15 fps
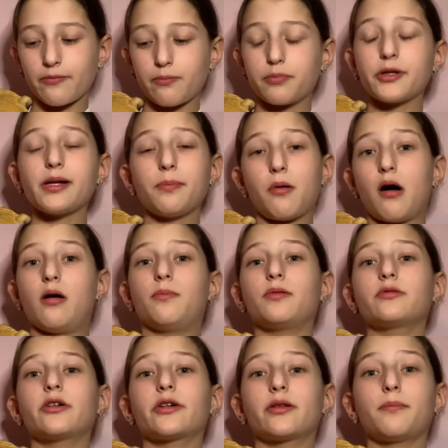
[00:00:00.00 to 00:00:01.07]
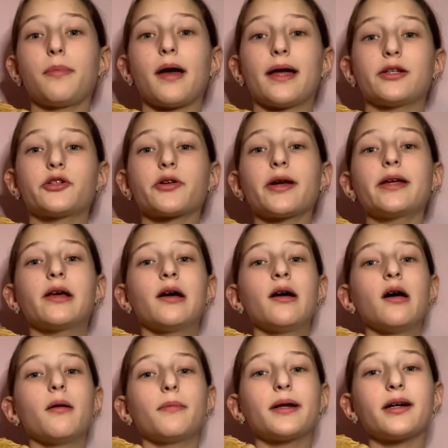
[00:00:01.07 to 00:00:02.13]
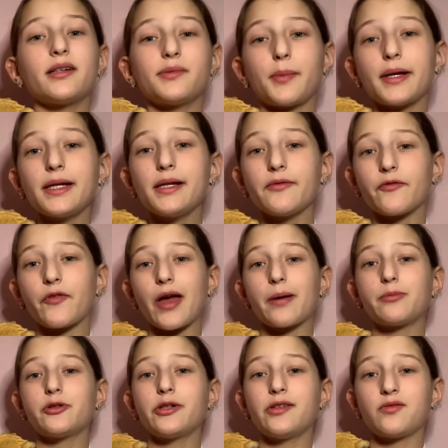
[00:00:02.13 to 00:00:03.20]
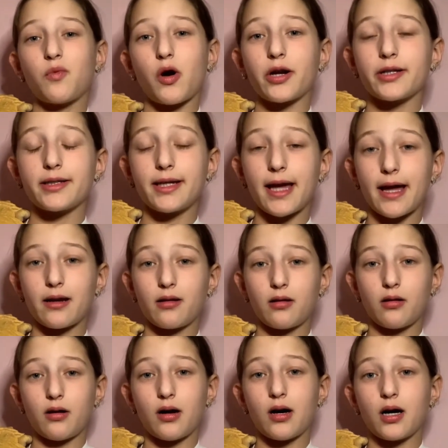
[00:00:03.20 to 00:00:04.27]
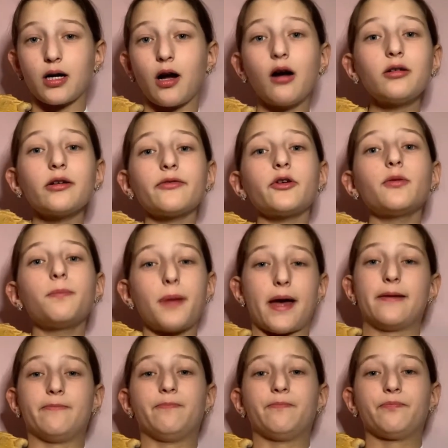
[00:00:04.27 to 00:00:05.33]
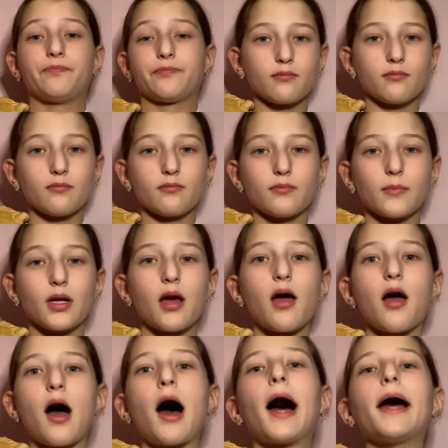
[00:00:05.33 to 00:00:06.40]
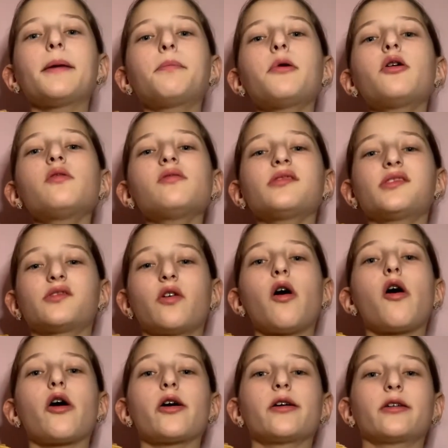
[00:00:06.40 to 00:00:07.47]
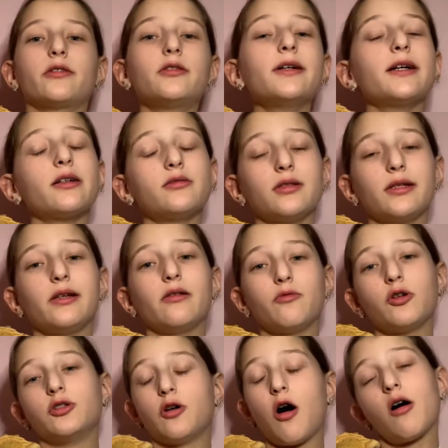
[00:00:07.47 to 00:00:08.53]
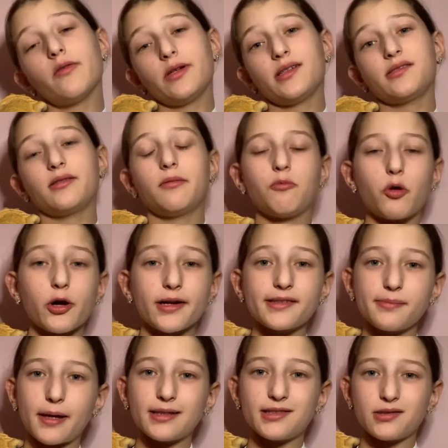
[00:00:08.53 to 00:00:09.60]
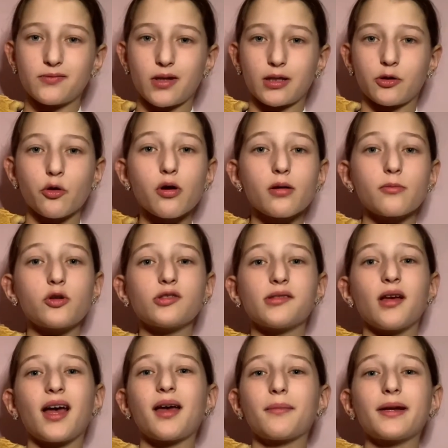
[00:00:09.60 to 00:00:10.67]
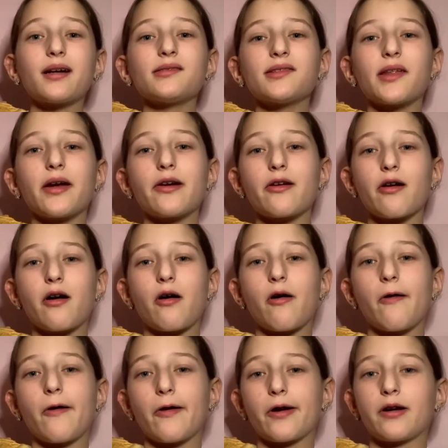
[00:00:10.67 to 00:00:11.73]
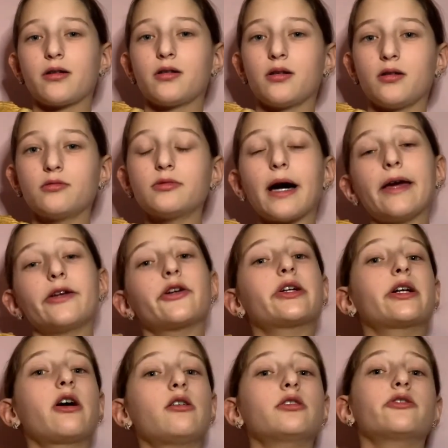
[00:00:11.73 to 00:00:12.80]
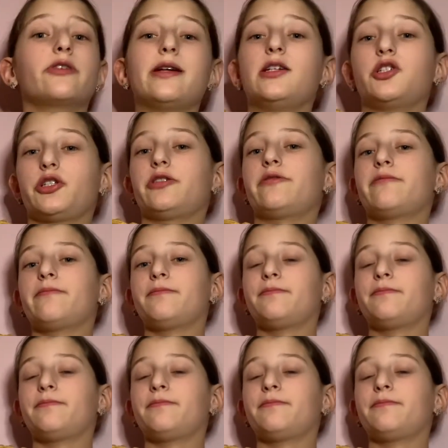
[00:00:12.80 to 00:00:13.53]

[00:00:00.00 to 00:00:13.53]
pretty popular in the pet trade because many families want to get a colorful pet. Hypos are clearly, well, obviously more expensive than normals because they are lighter in coloration.